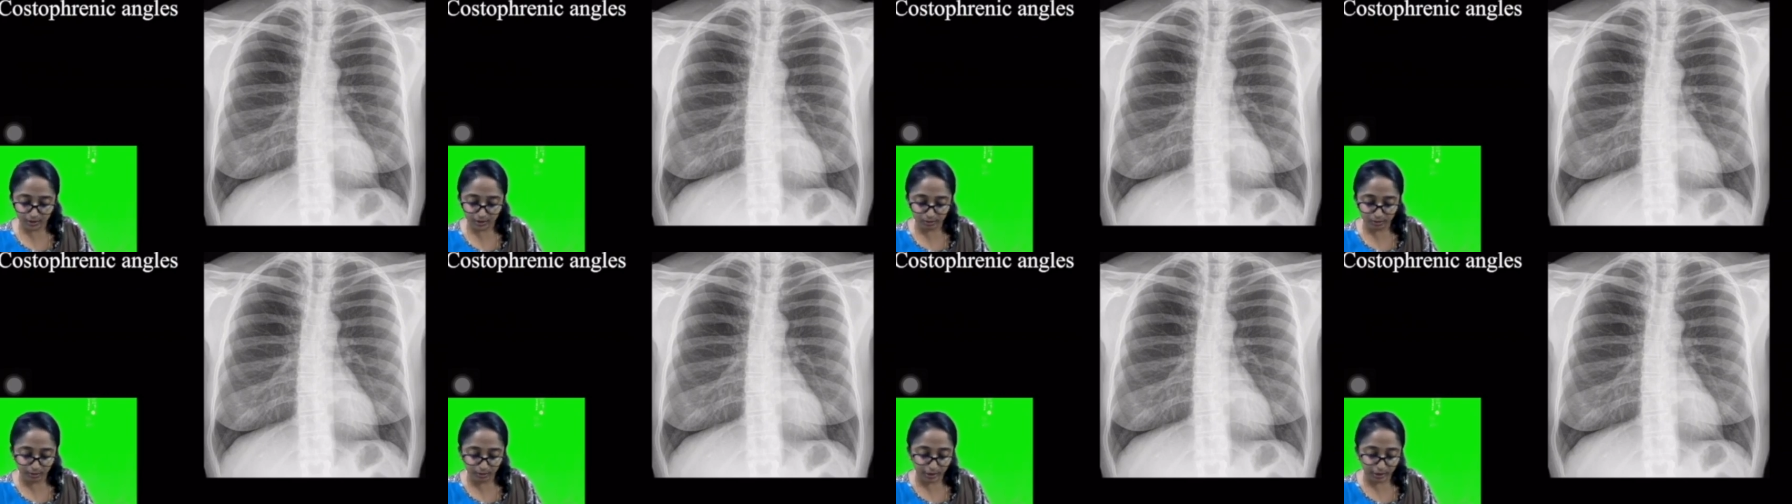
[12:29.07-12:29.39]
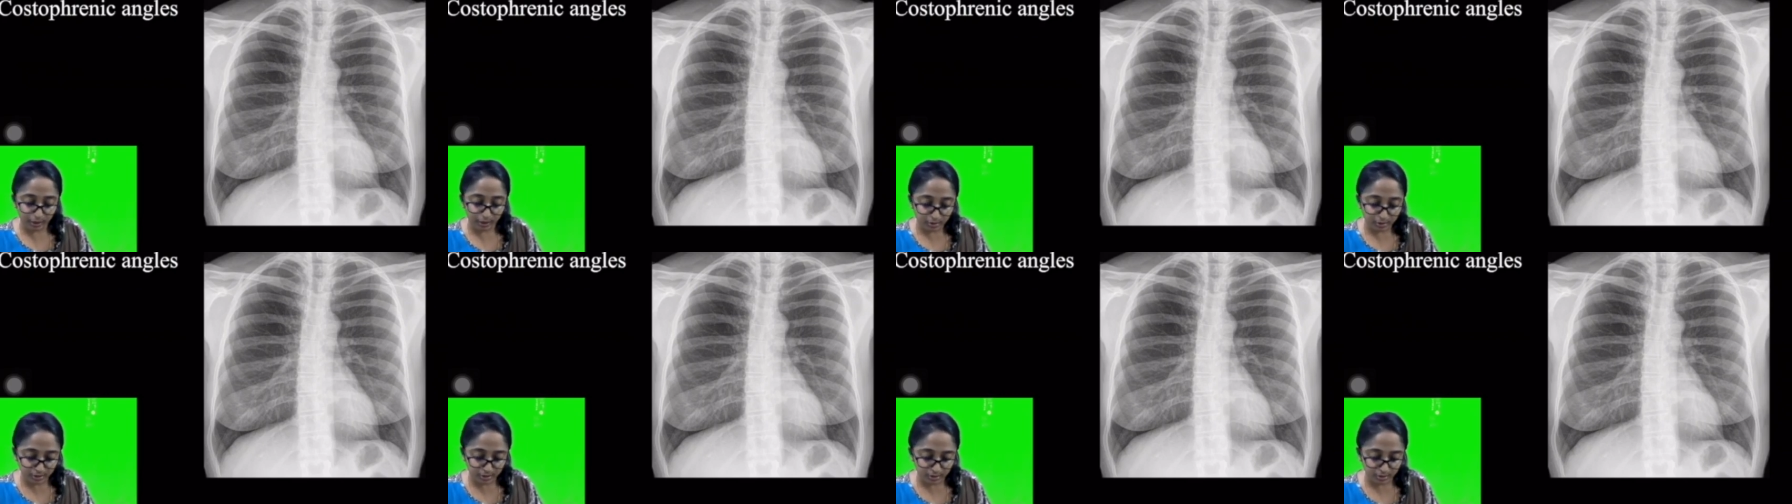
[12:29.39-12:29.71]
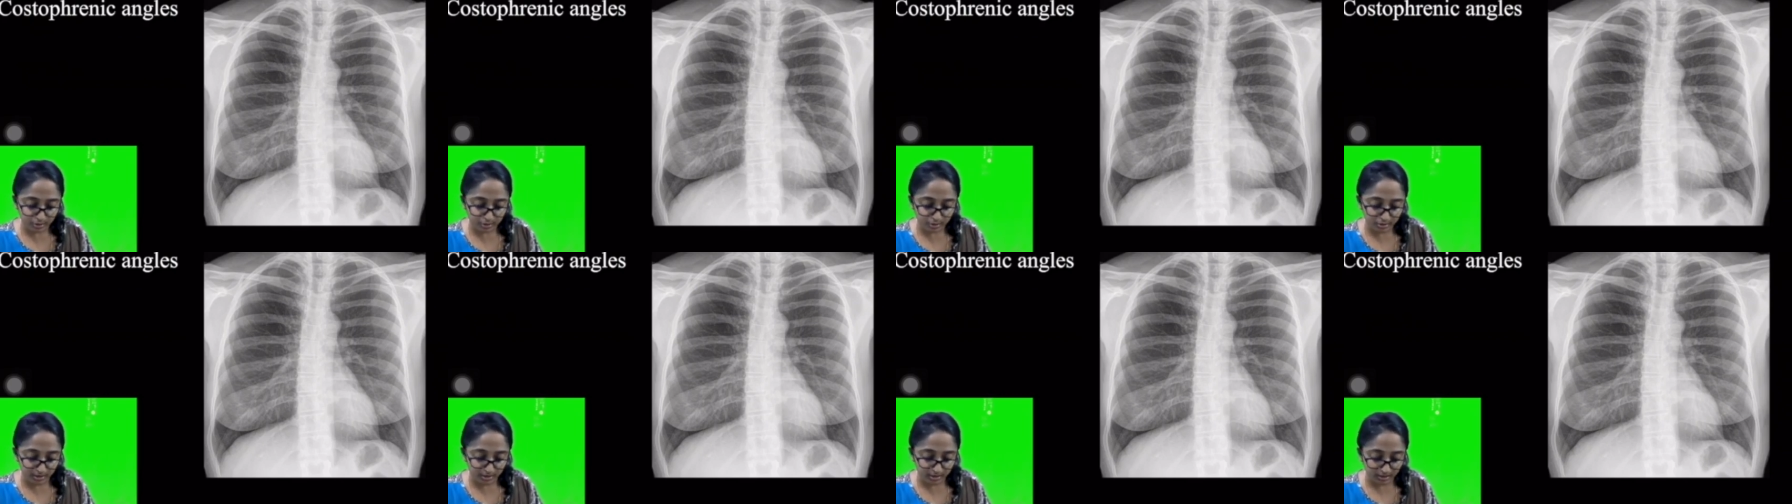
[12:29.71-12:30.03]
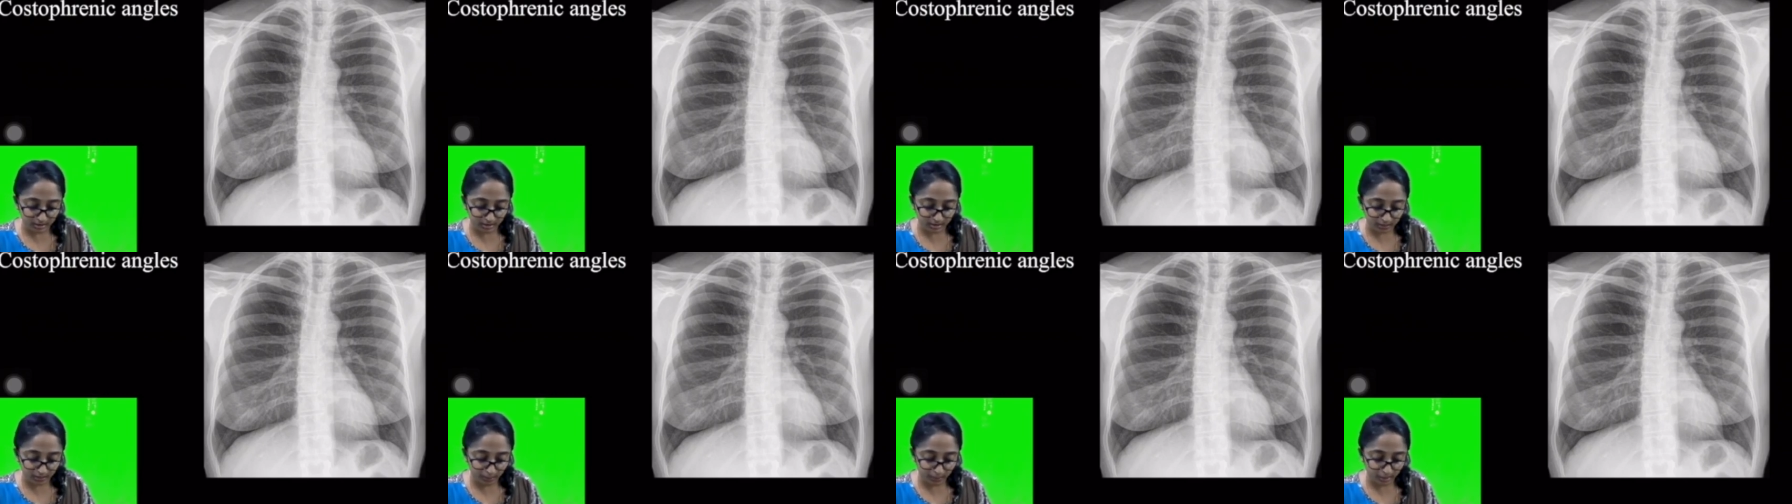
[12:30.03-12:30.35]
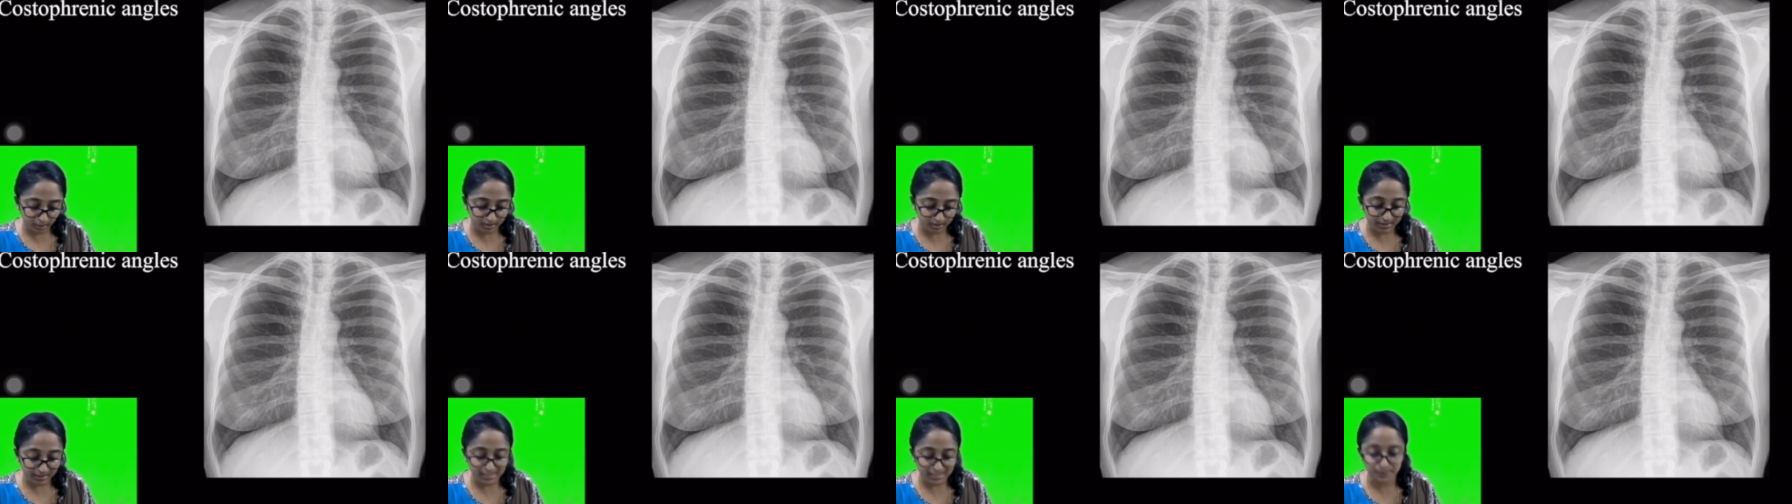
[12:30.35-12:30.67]
introduce you to another
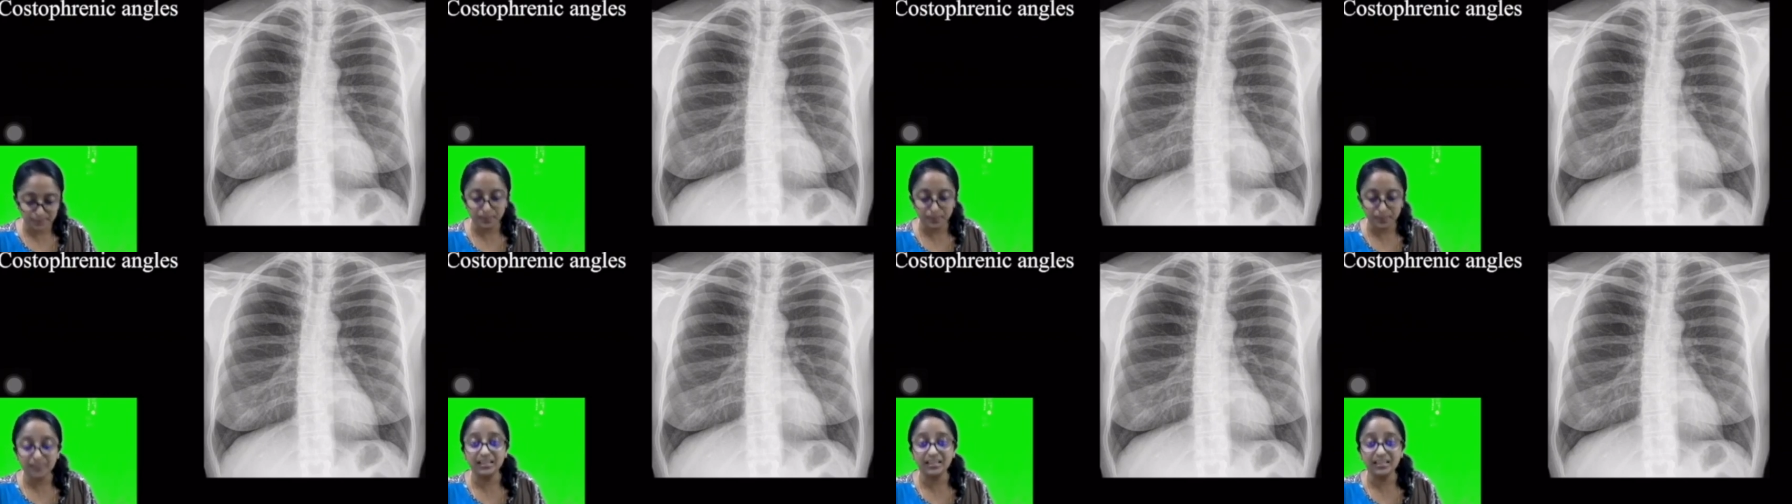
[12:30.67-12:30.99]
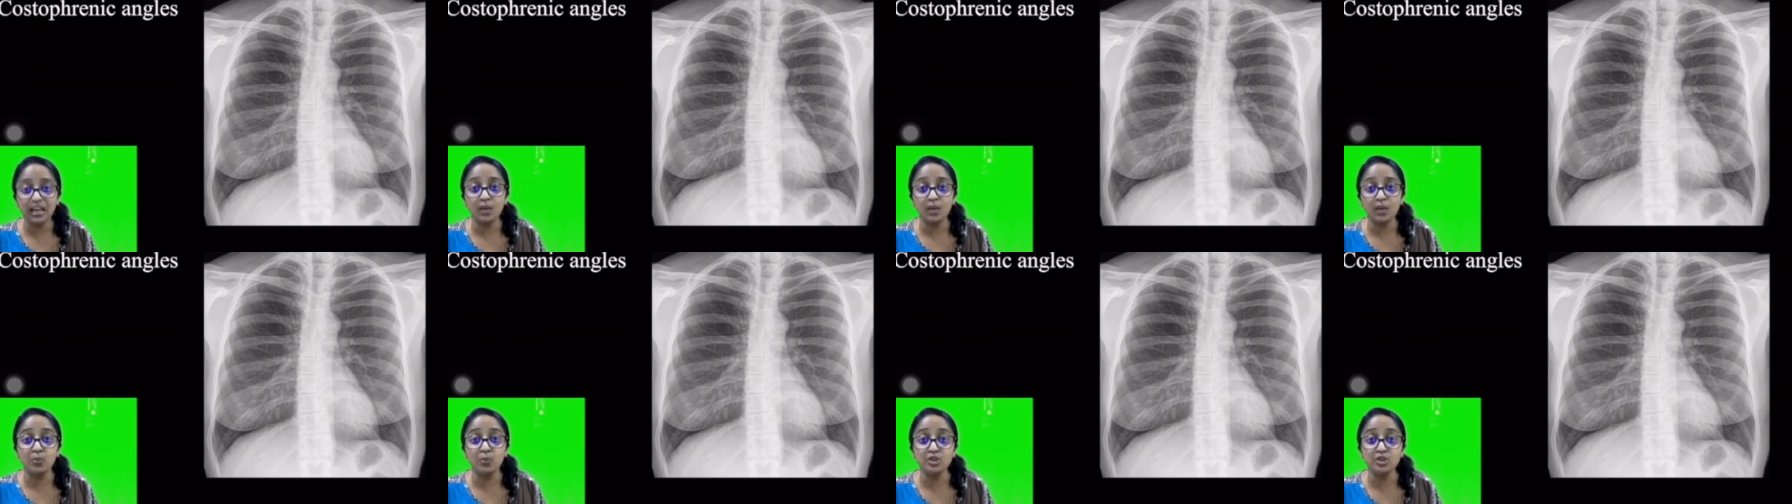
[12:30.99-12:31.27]
important aspect that